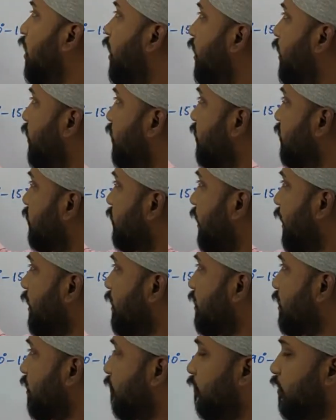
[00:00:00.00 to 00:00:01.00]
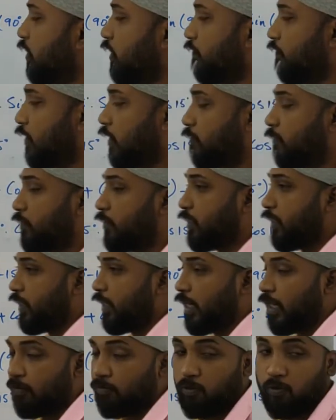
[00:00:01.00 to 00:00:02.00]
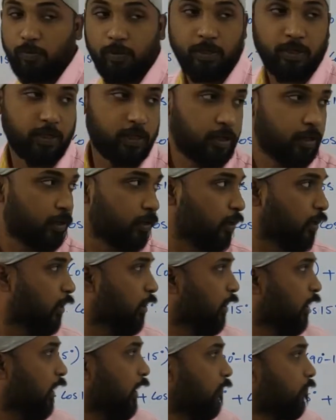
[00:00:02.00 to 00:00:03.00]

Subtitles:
and this sine 75 which I have over here,